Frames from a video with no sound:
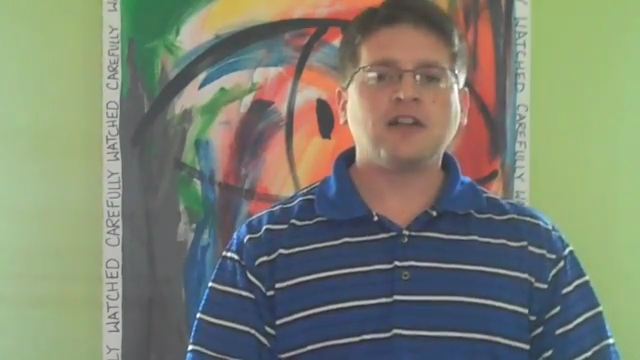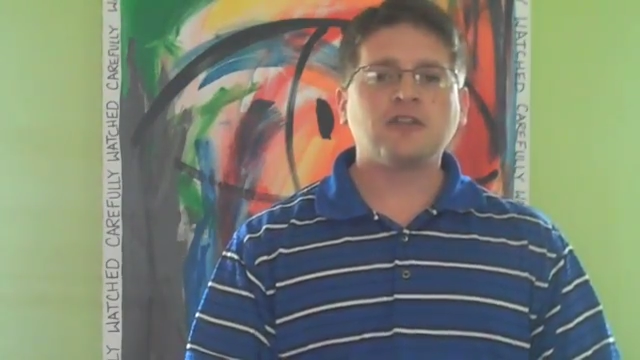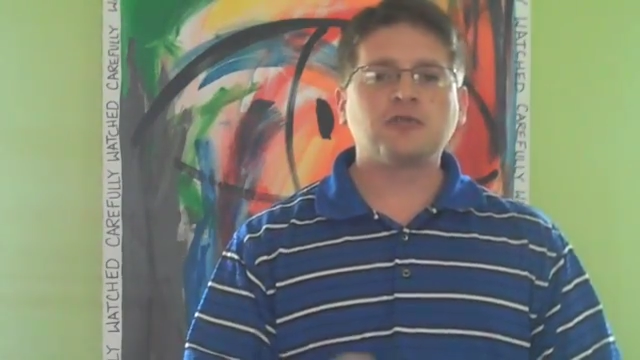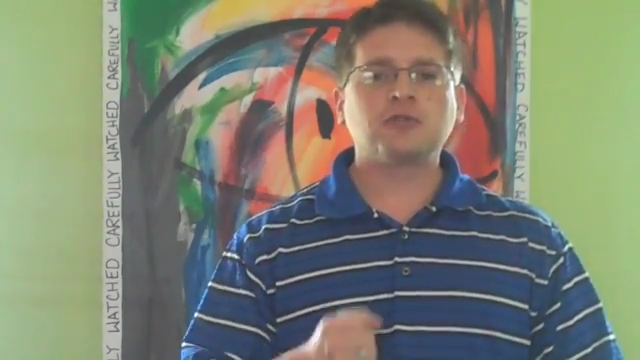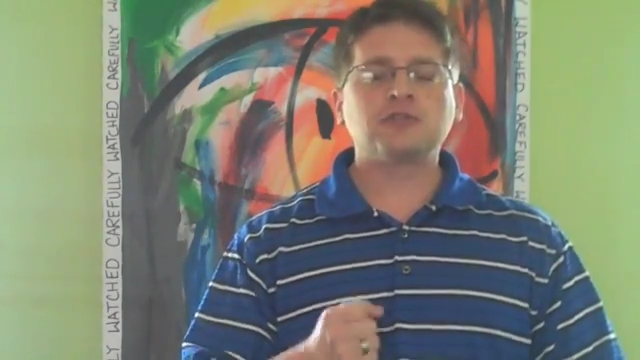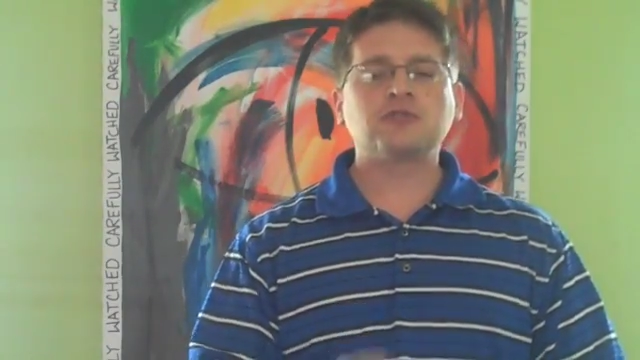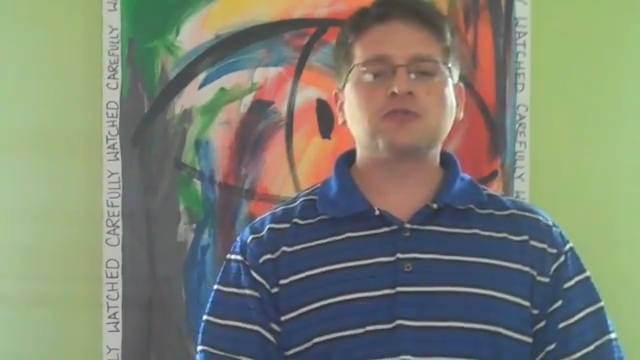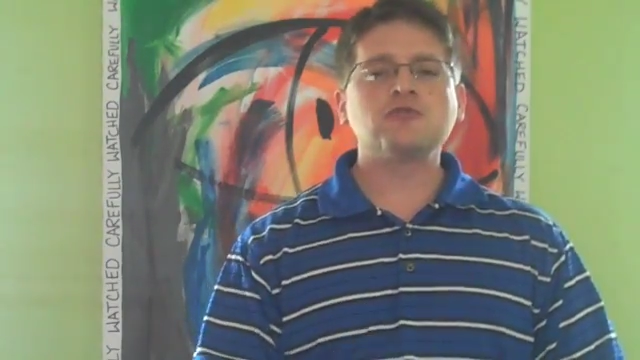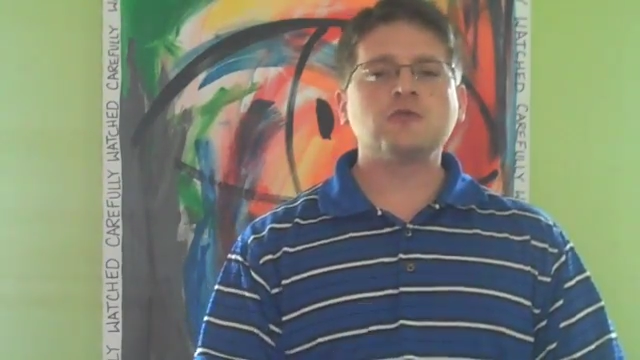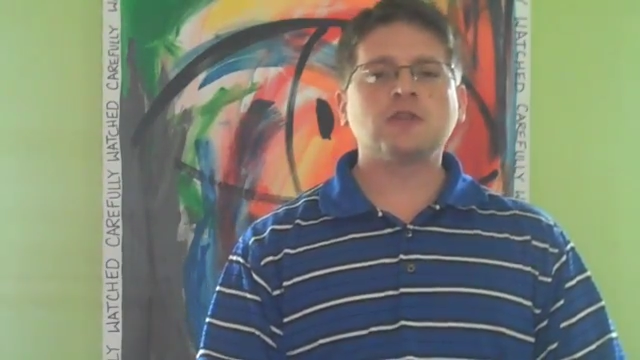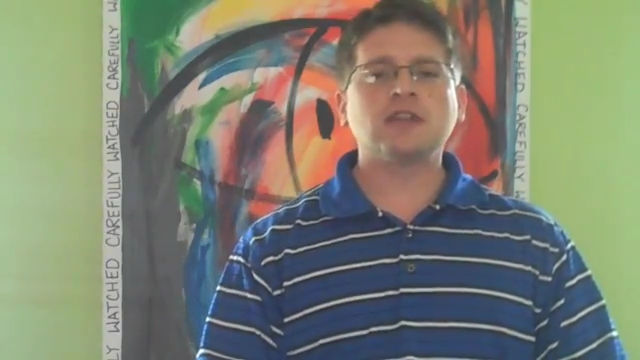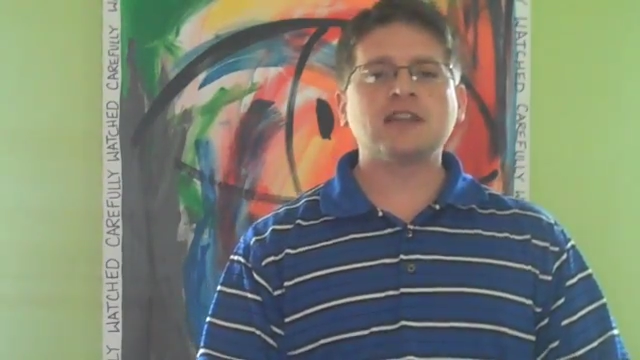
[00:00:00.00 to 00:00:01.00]
through a
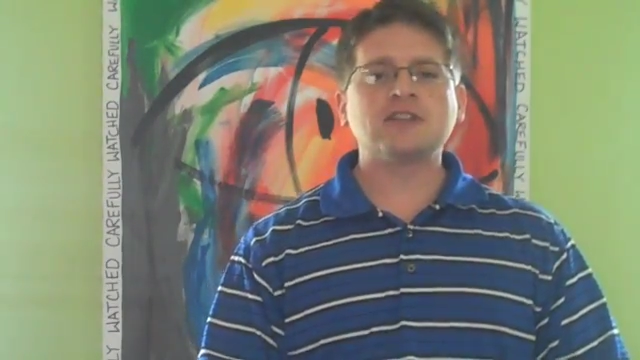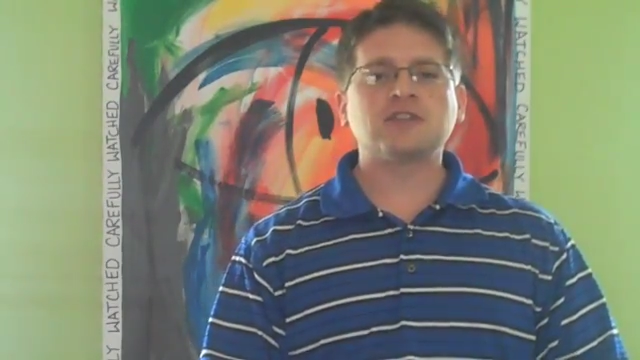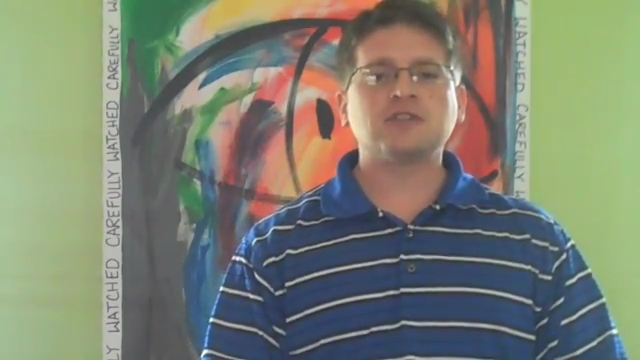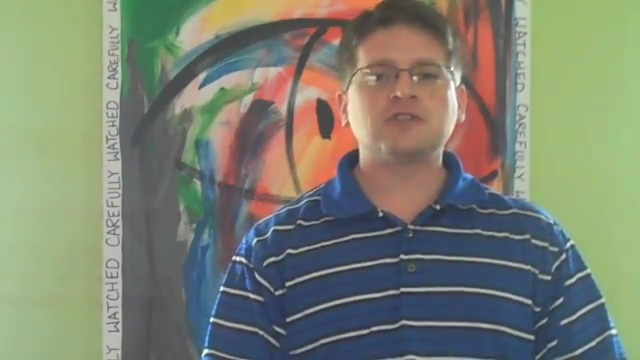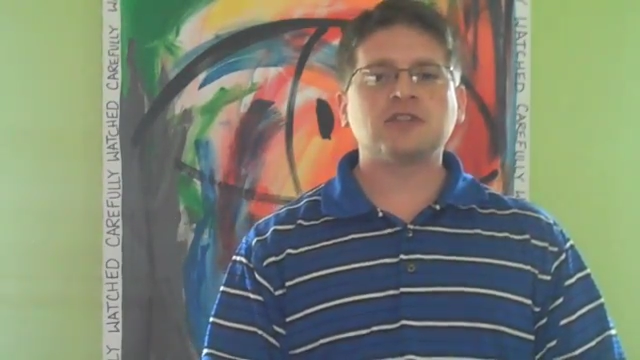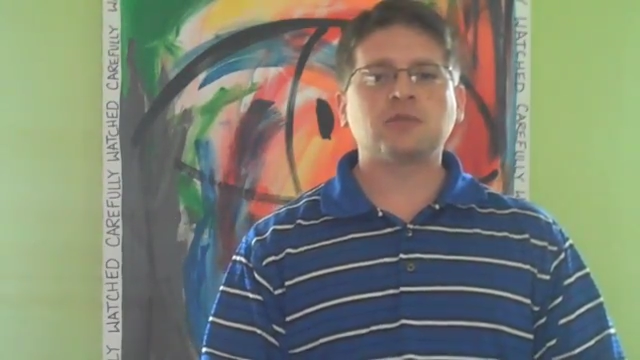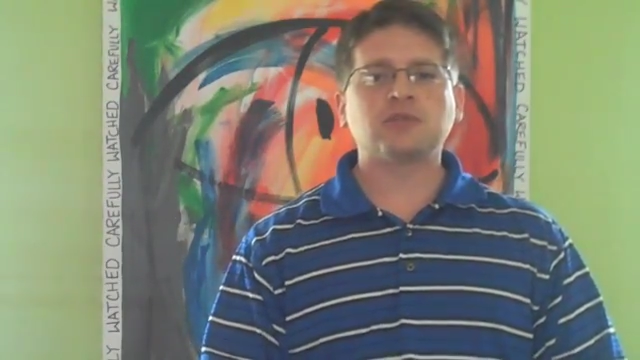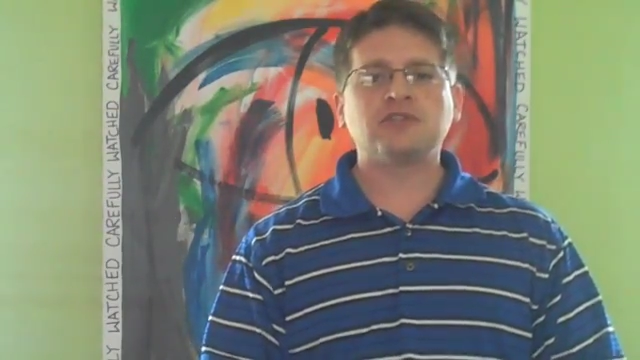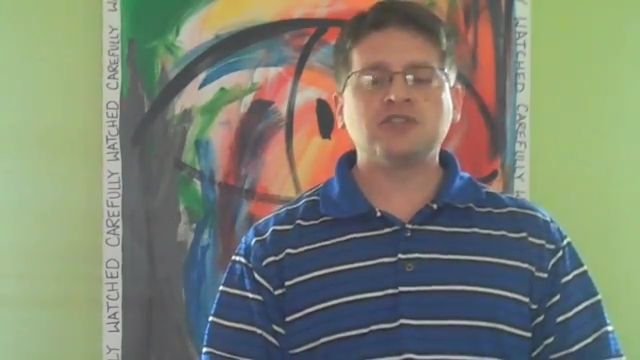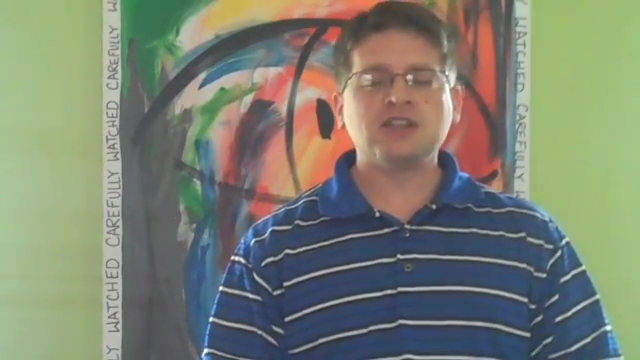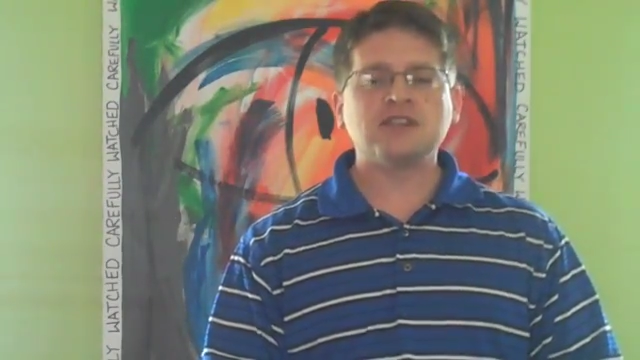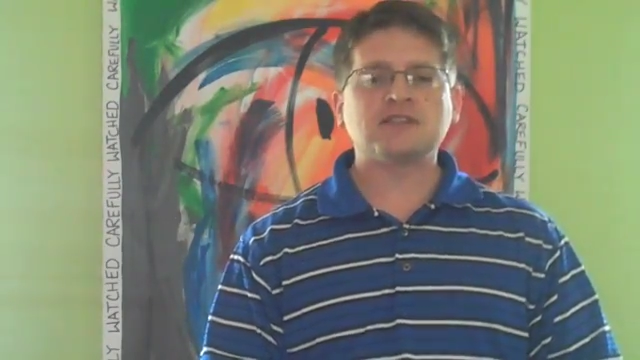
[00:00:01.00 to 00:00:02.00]
true relationship with
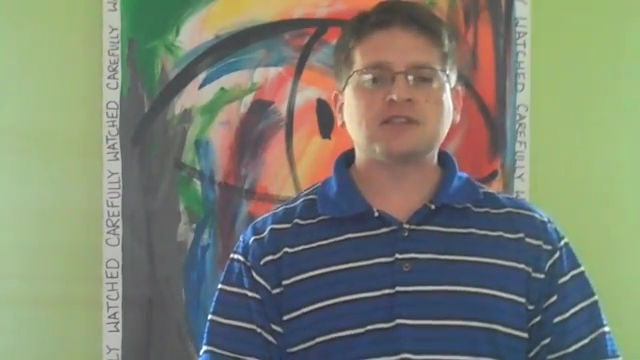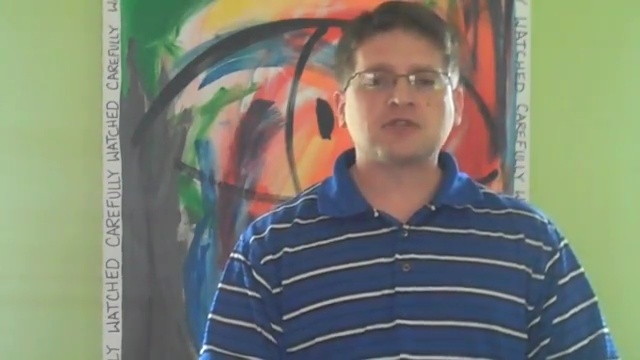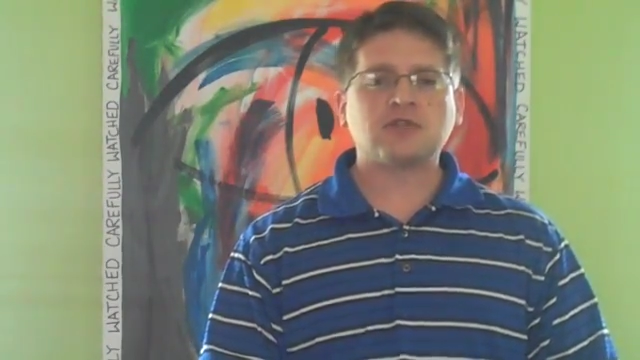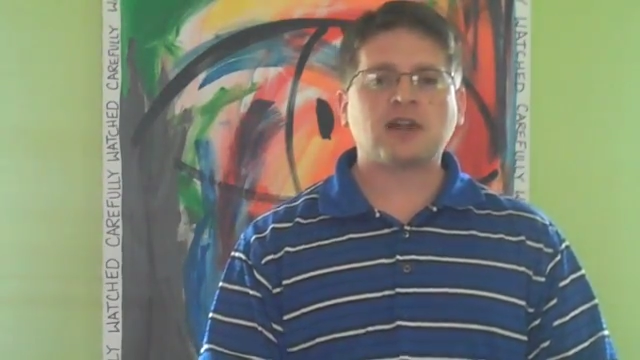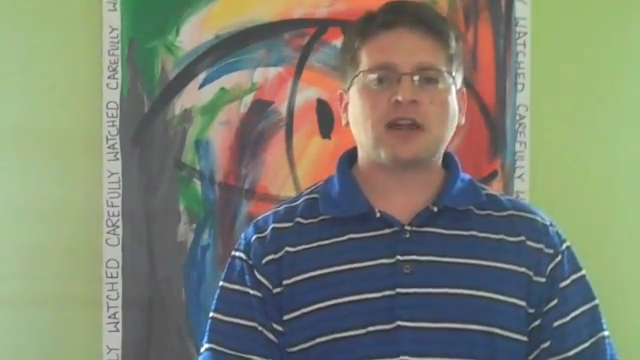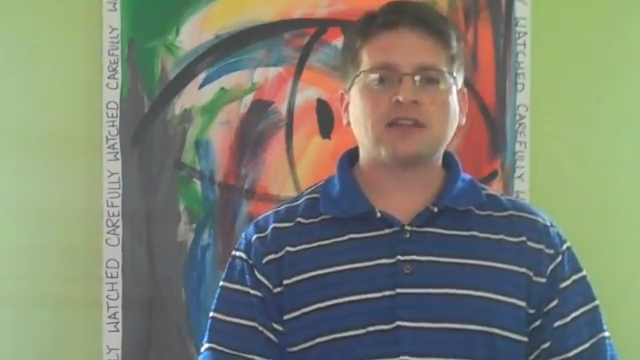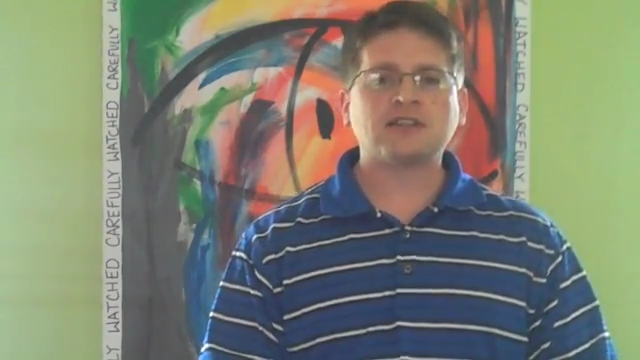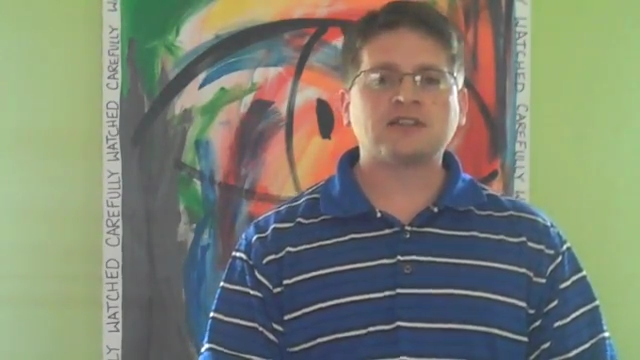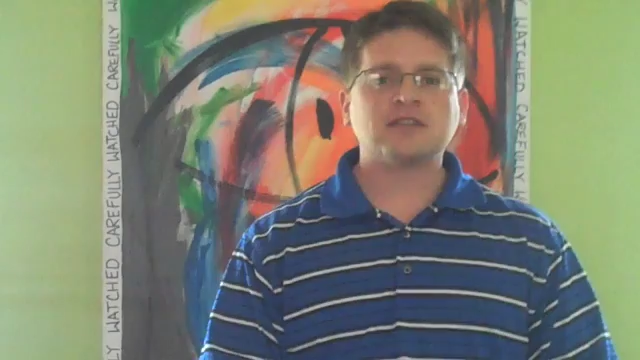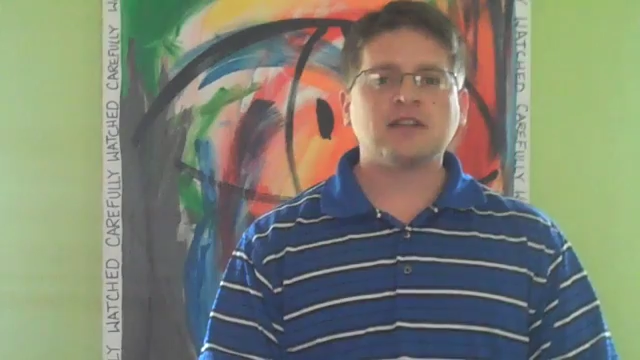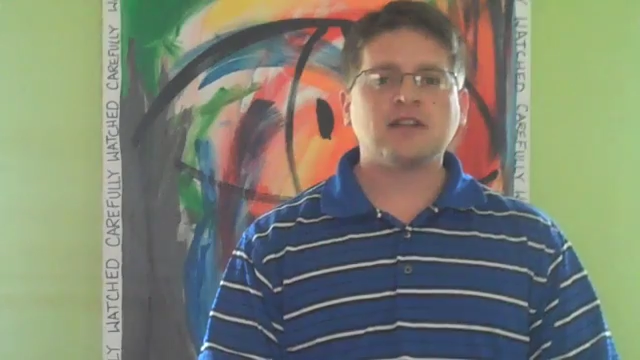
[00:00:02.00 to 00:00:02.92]
Jesus Christ.